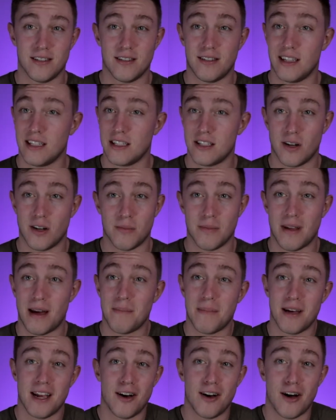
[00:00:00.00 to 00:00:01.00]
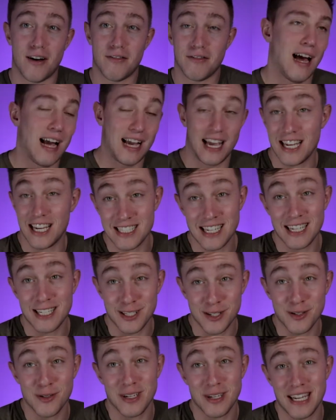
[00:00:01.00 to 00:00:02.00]
Let's hope that paid off. I guess I
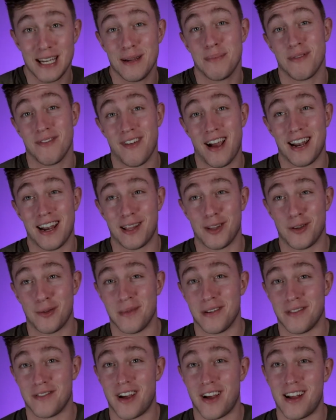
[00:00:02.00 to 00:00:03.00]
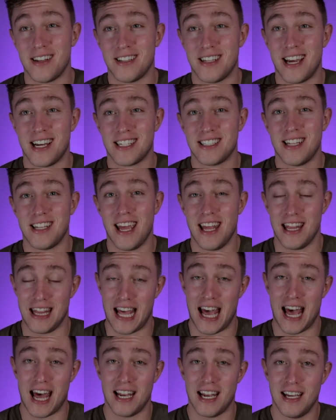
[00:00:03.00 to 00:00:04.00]
do need to provide a little bit of context in
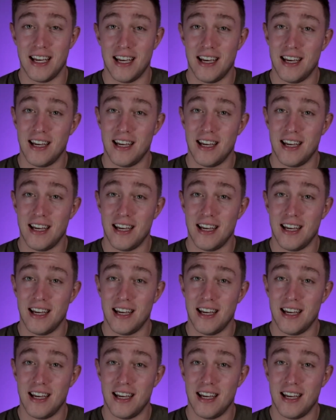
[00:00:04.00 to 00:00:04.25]
that